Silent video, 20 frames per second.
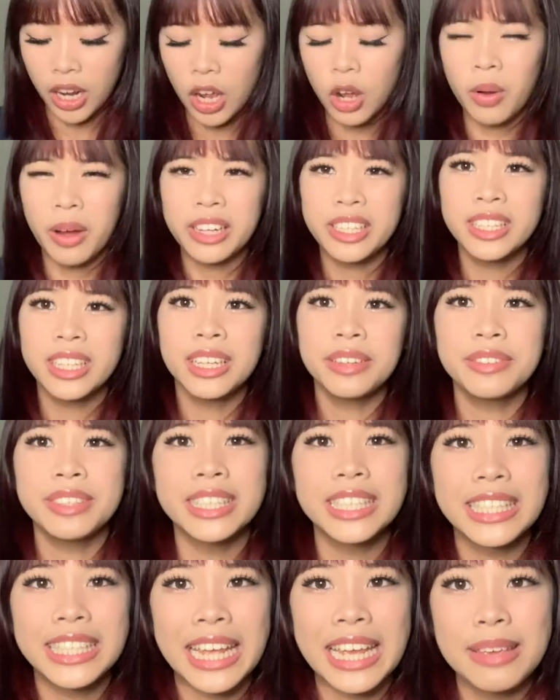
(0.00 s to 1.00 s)
Oh, I still have
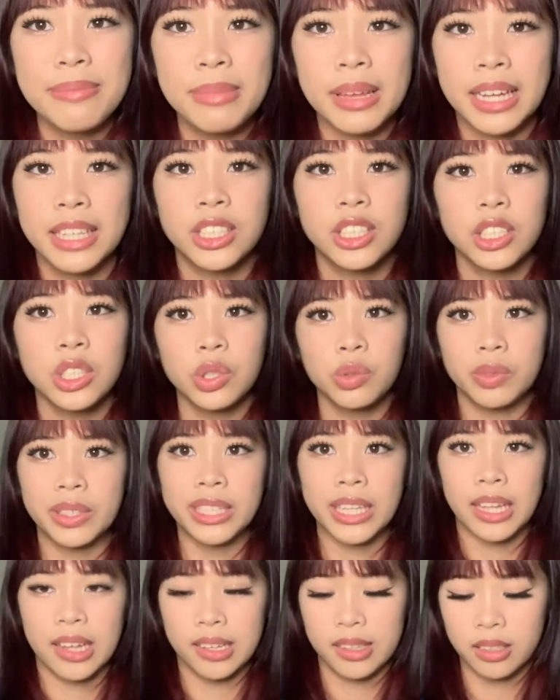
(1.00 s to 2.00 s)
to name it. I just
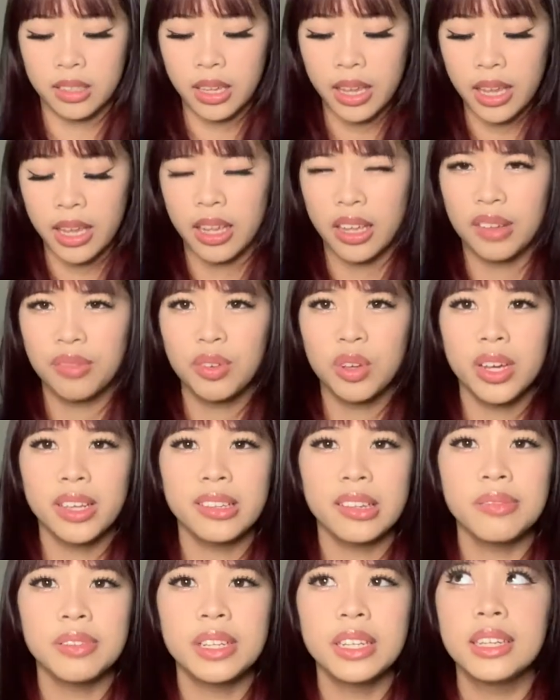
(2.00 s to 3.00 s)
realized. Hey, if you guys
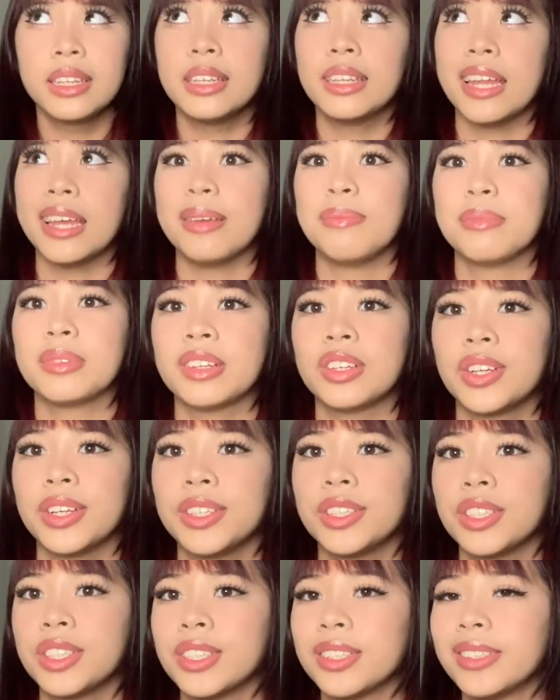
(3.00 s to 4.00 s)
have any name
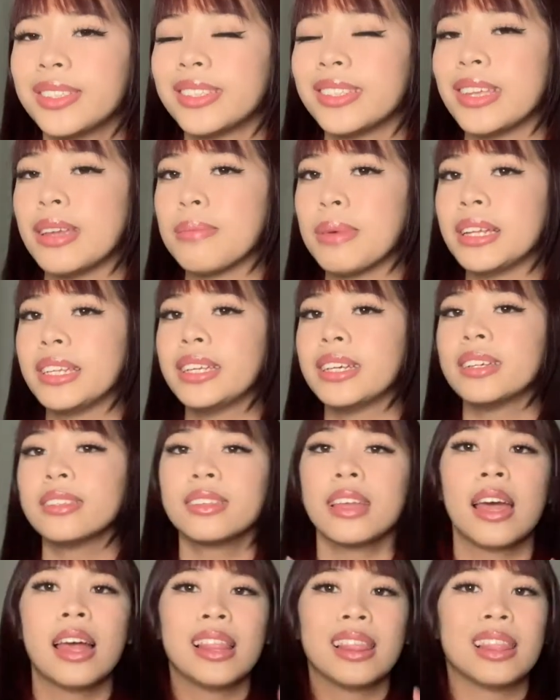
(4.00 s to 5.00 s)
suggestions, name ideas,
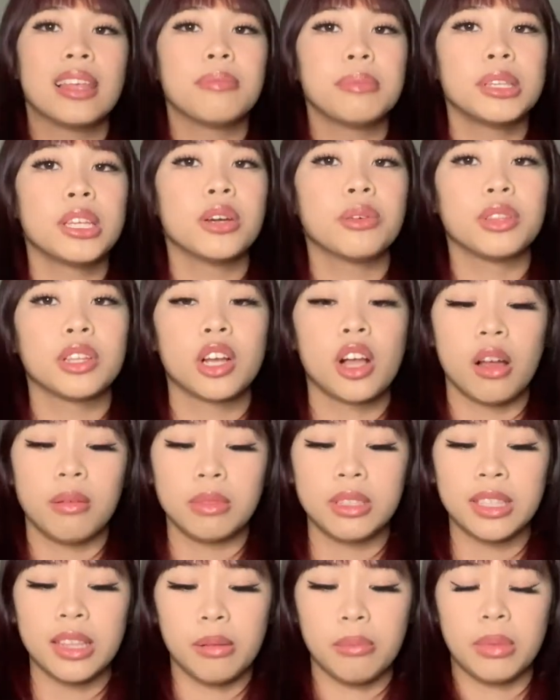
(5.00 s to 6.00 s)
let me know in the
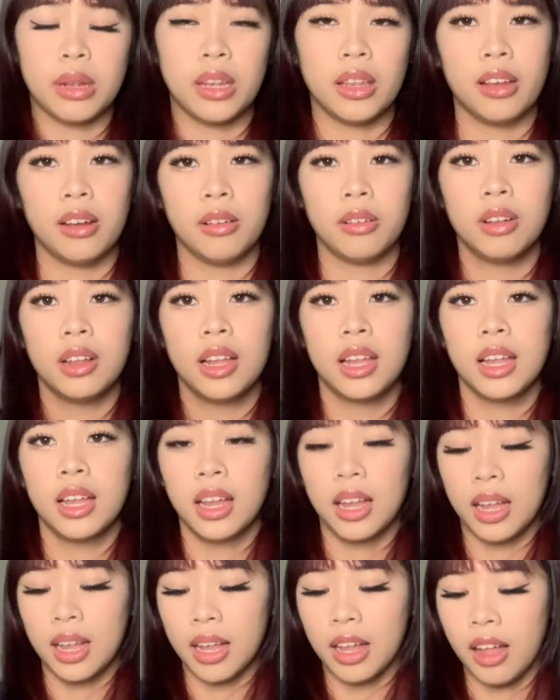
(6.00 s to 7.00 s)
comments down below.
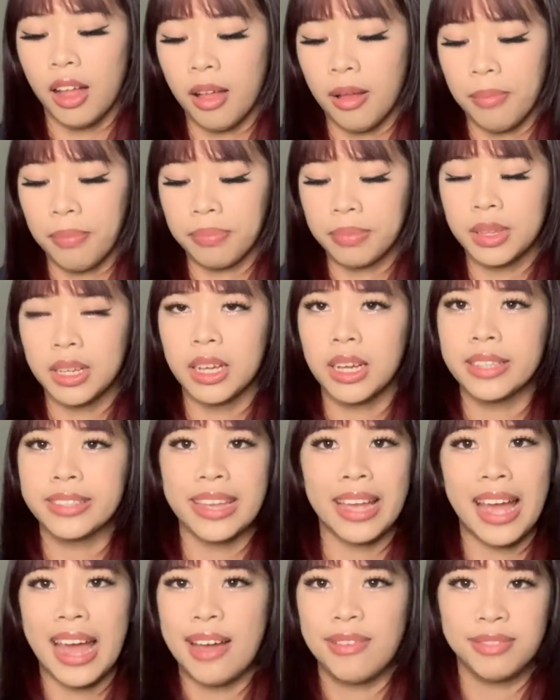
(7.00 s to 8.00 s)
Because I
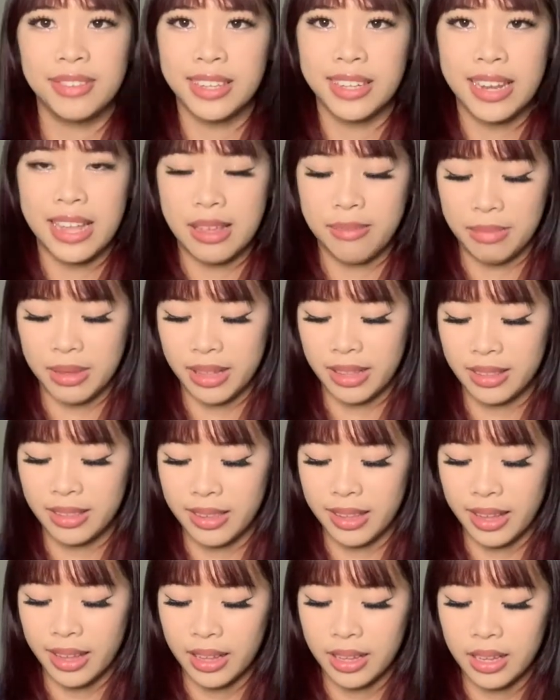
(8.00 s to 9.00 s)
have to name it. It's
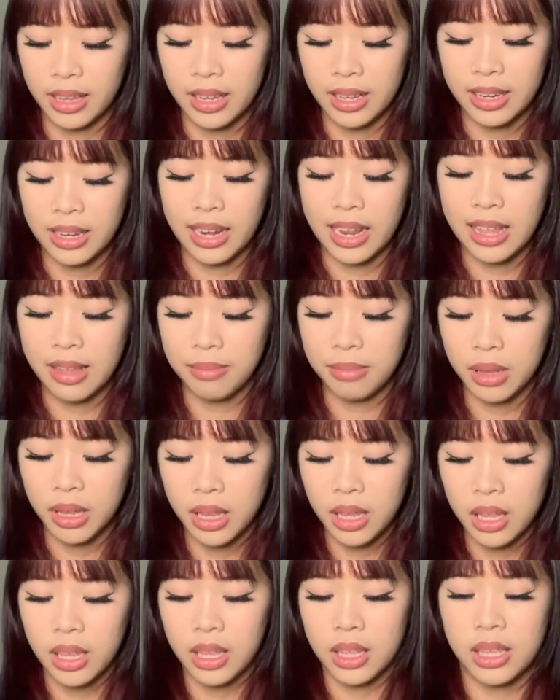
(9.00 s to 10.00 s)
like, name.
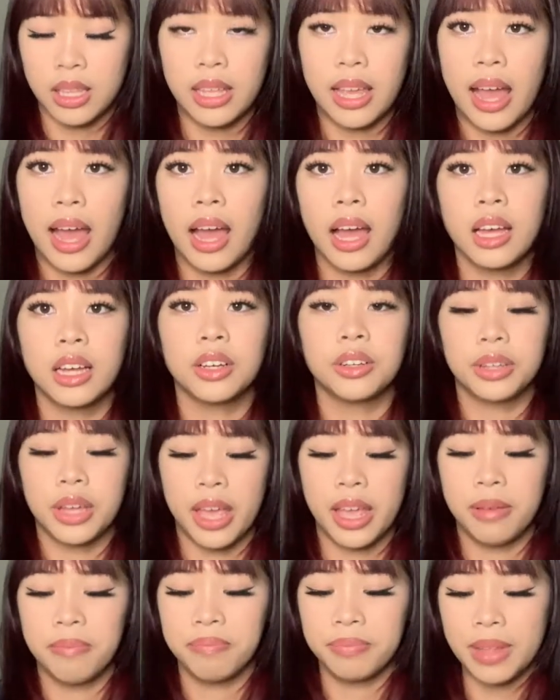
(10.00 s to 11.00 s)
Yeah.
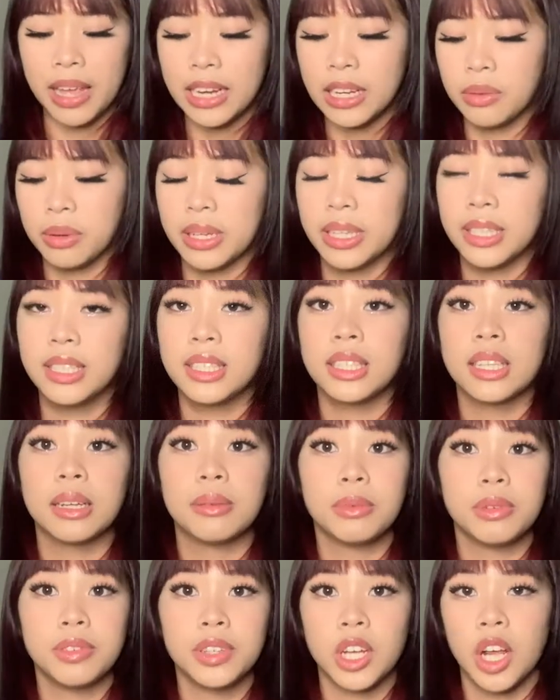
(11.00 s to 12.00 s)
Okay. Anyways,
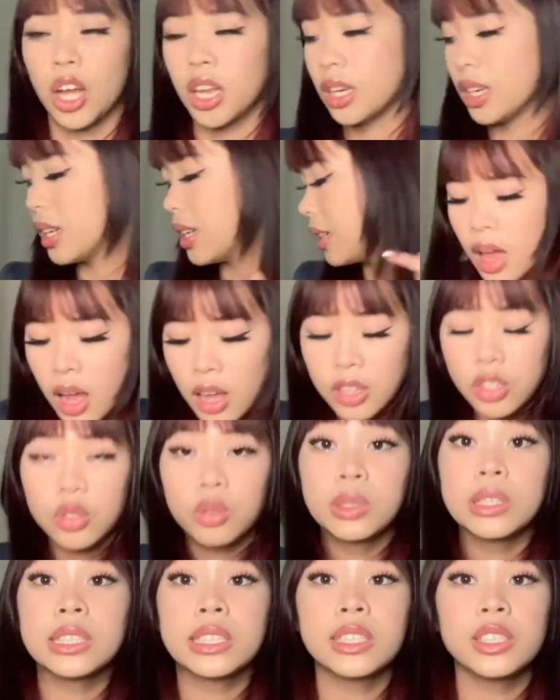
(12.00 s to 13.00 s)
moving on. I'll
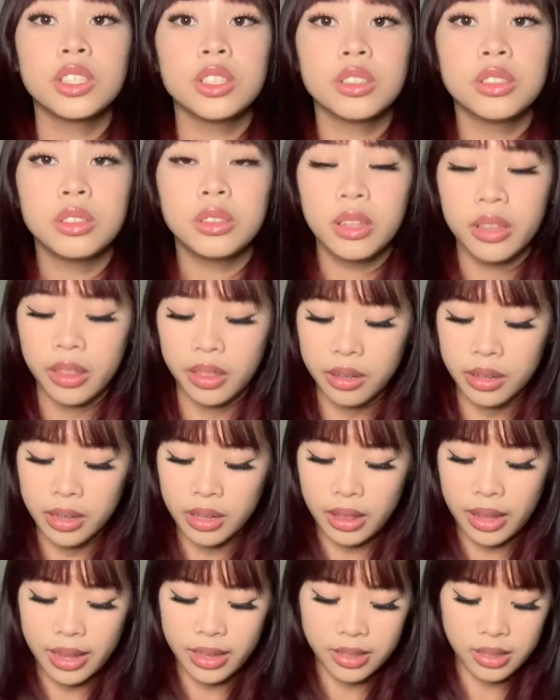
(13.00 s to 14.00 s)
quickly show you the three,
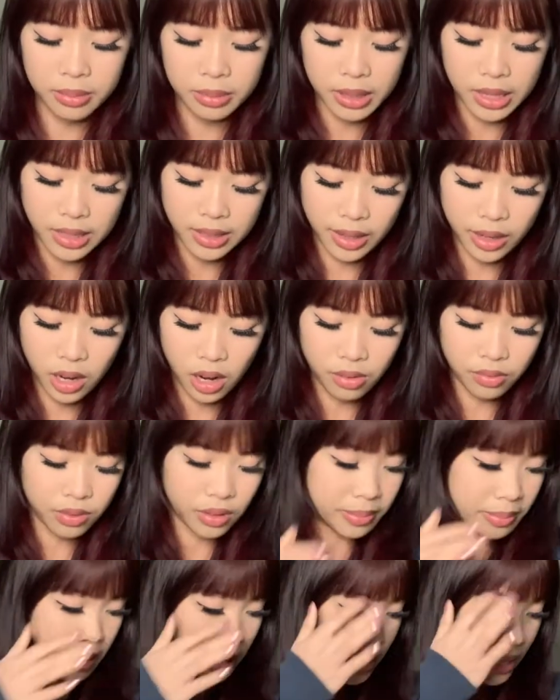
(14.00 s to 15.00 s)
like, some things I got
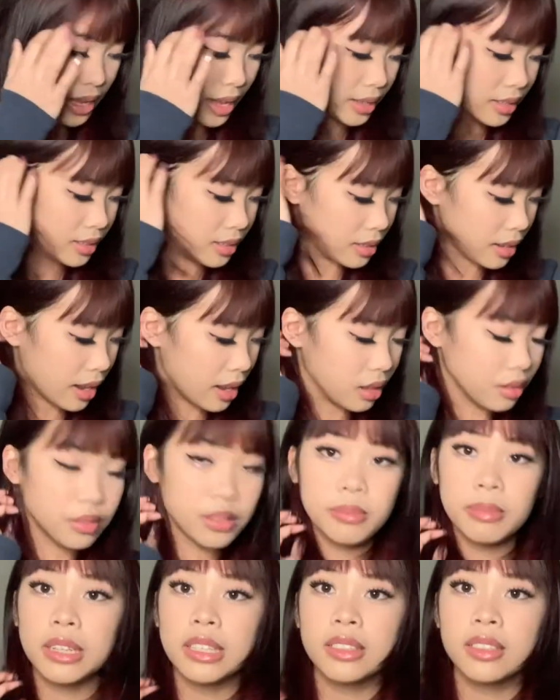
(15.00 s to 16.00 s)
from Yes Style for
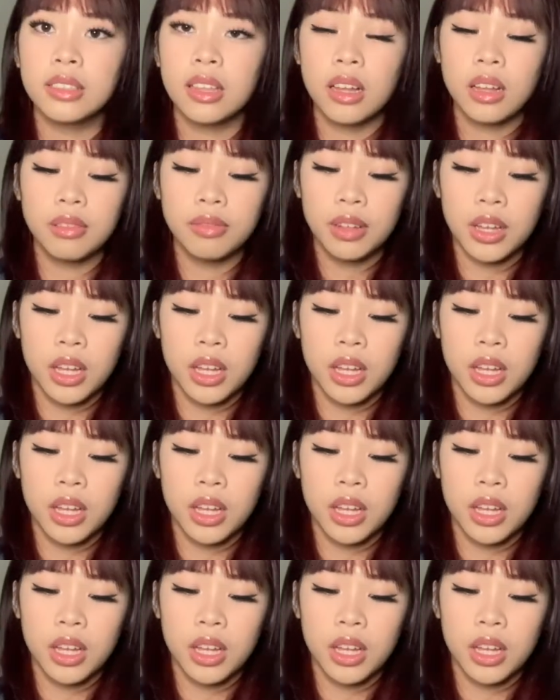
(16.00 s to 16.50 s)
myself.